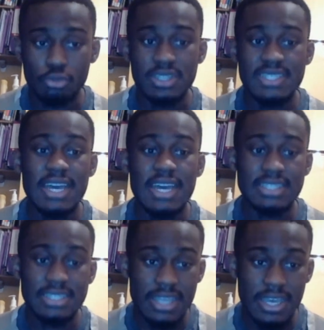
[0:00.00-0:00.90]
That's why
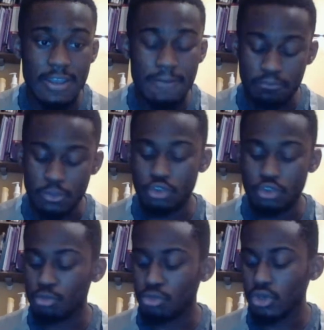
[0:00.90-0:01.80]
another title of the
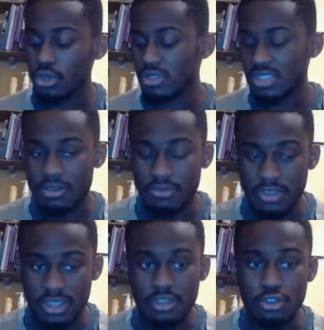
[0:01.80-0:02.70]
Most High is the
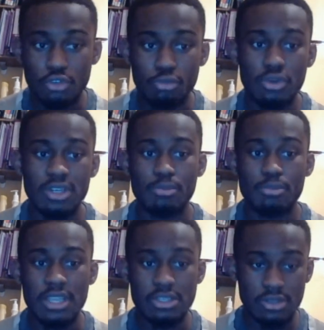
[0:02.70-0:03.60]
Ancient of Days,
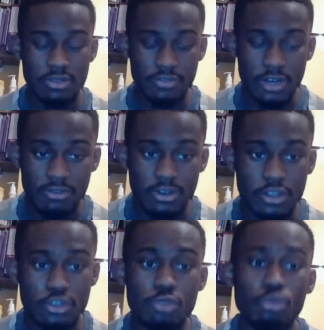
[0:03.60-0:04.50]
because he
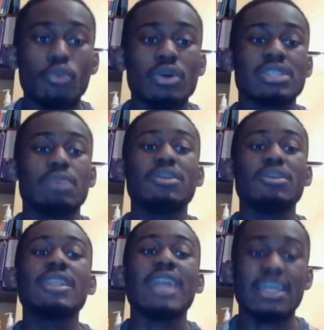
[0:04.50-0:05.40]
himself invented the
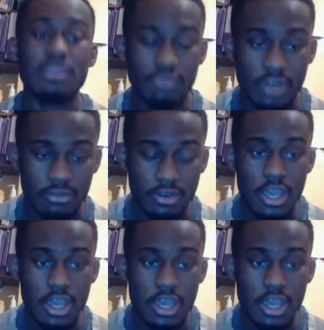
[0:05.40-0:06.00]
concept of time.